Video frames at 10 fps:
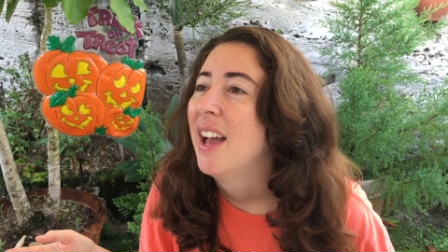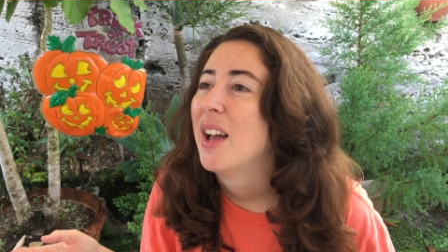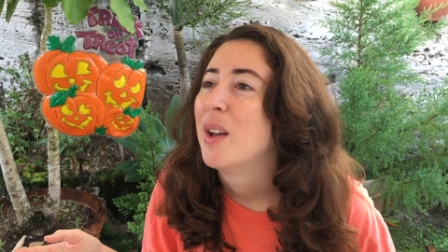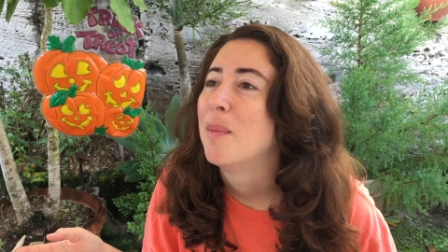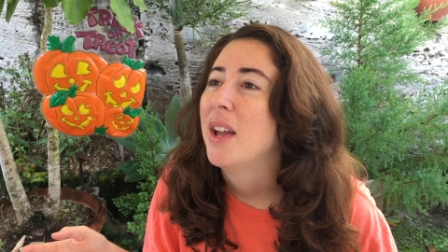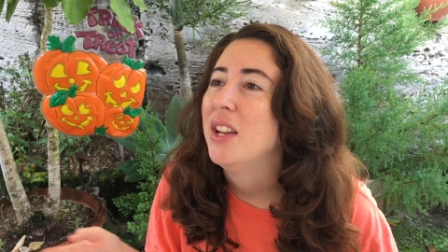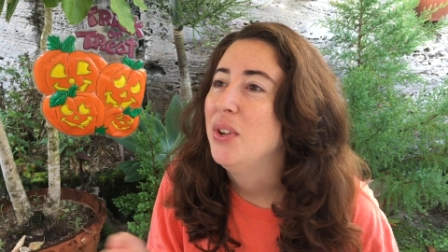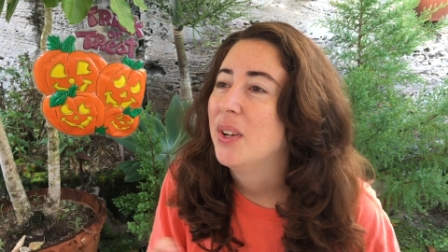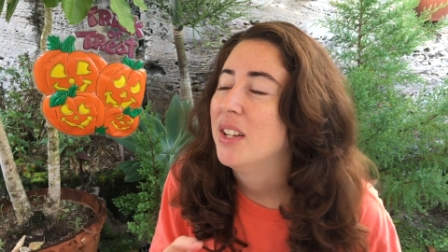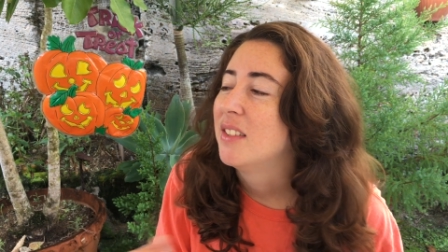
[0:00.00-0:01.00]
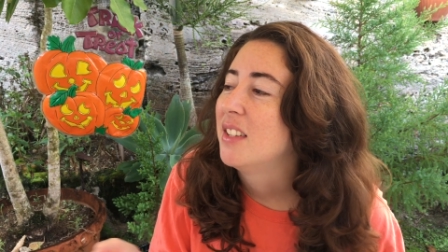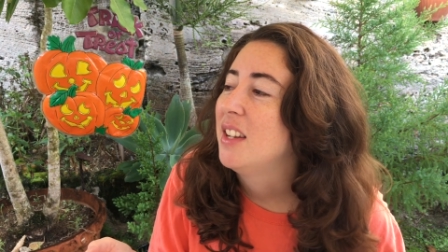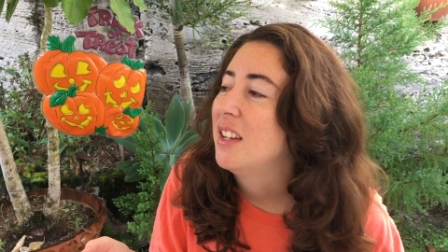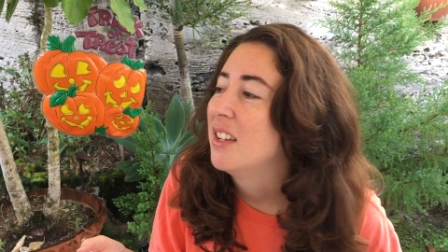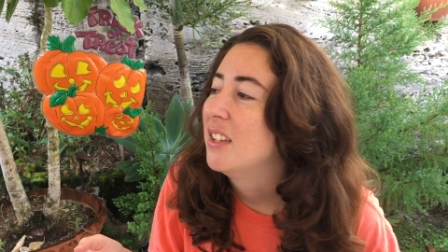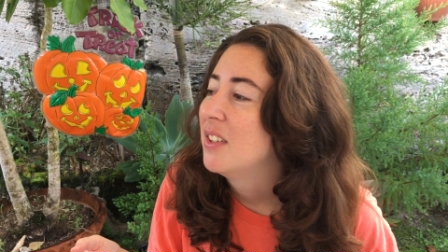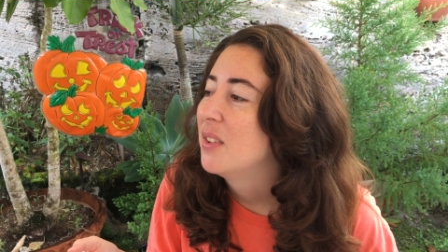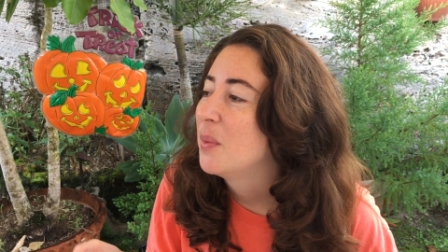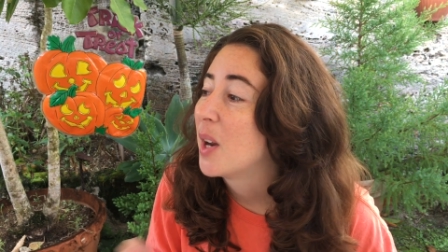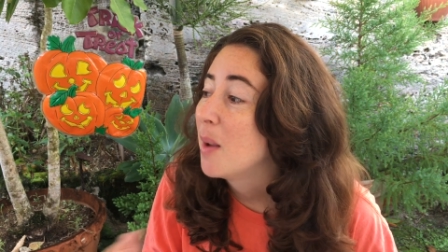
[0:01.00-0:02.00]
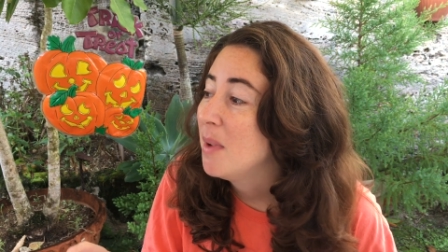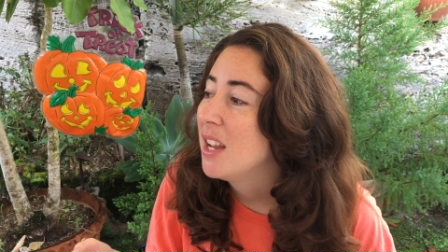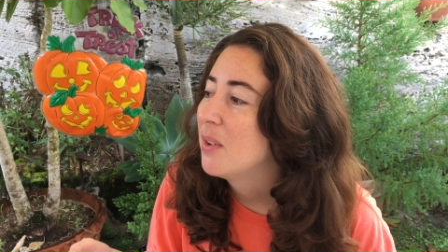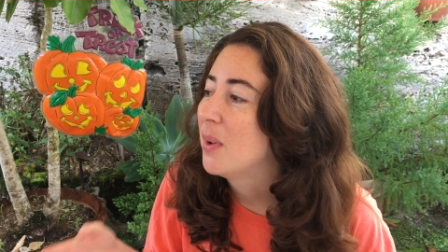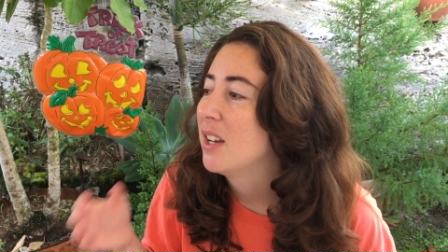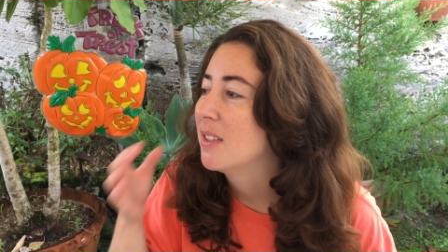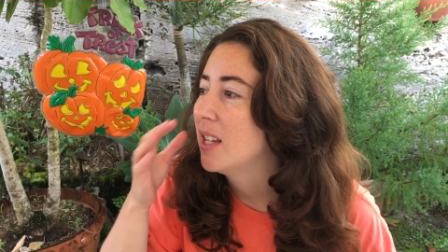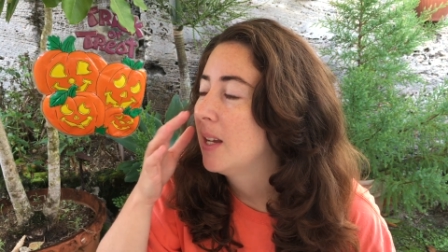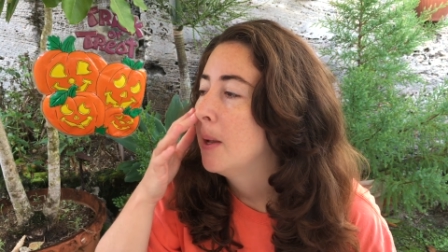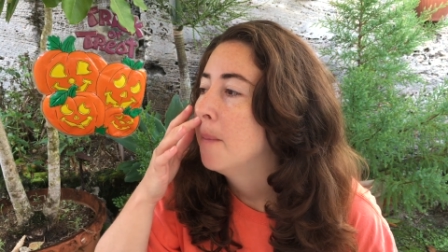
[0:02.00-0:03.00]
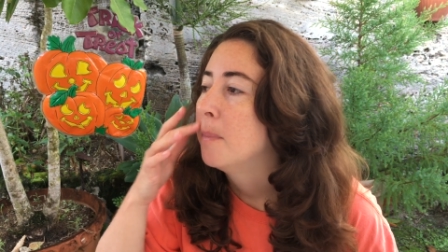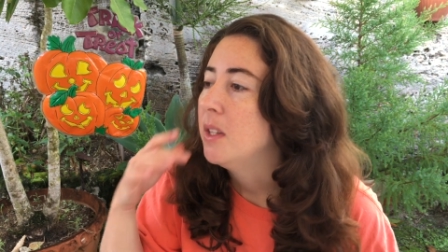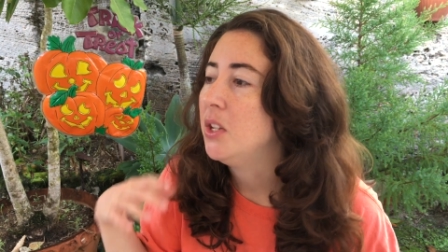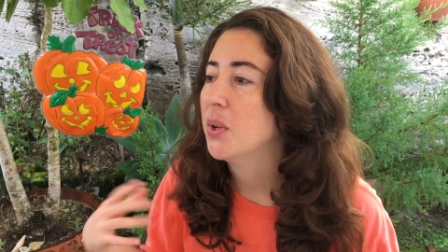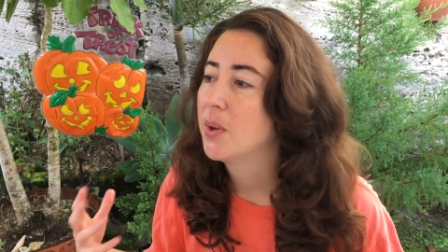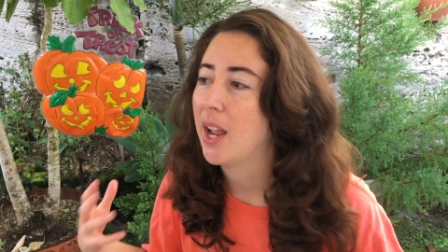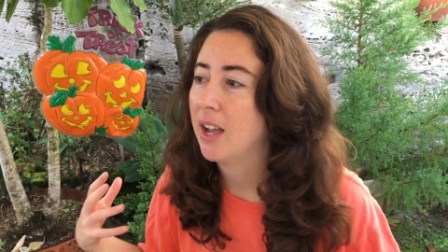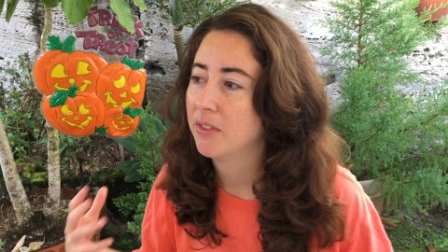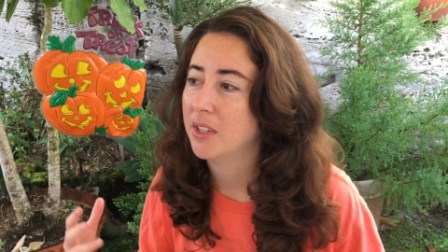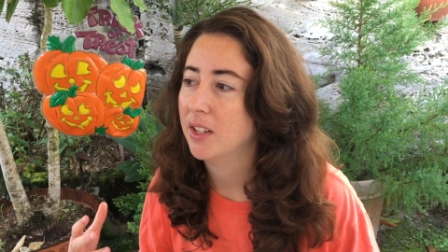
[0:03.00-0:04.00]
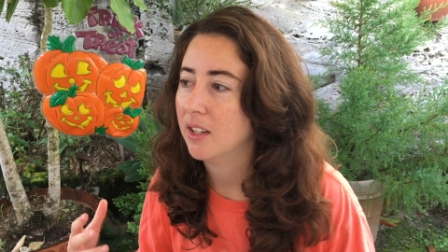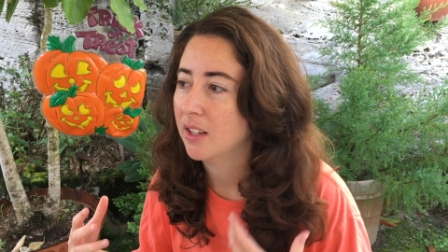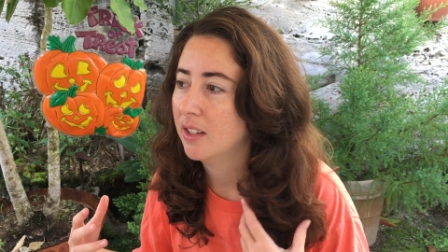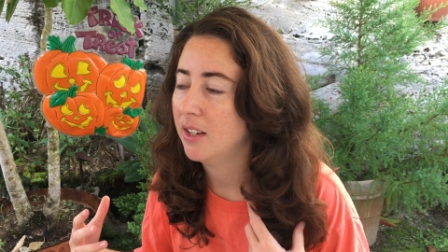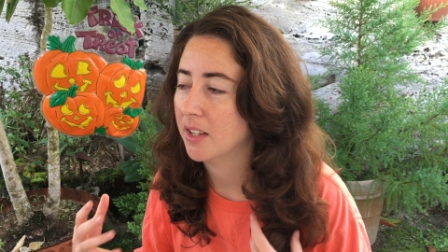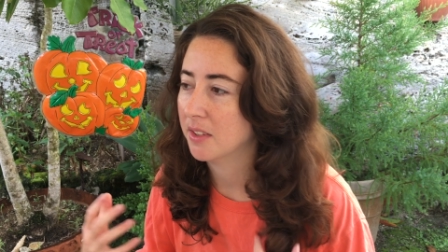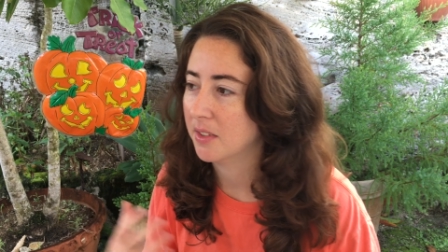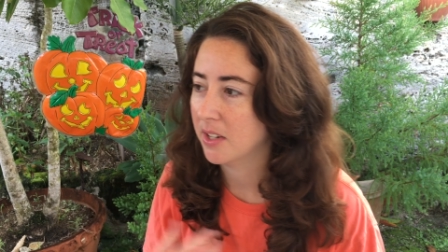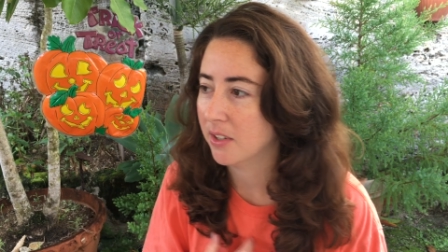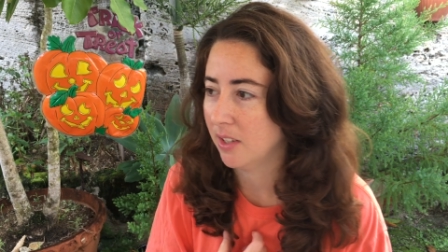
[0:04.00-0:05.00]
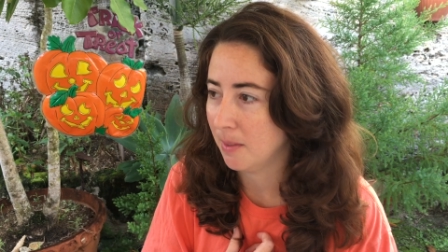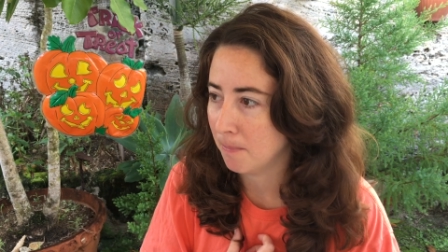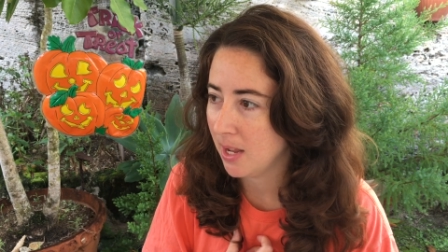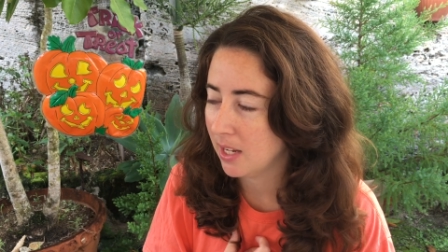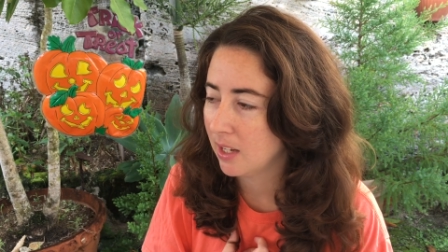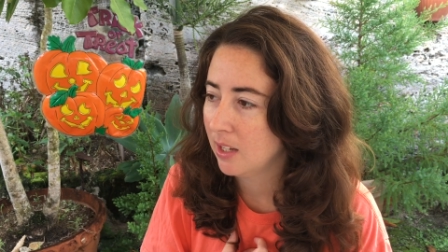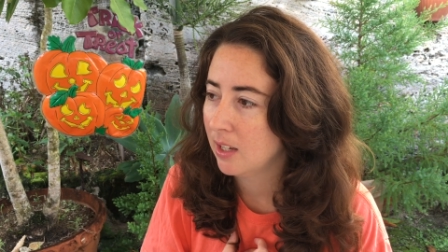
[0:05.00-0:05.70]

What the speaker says: and you can see what I mean, where it's like, you don't have to necessarily make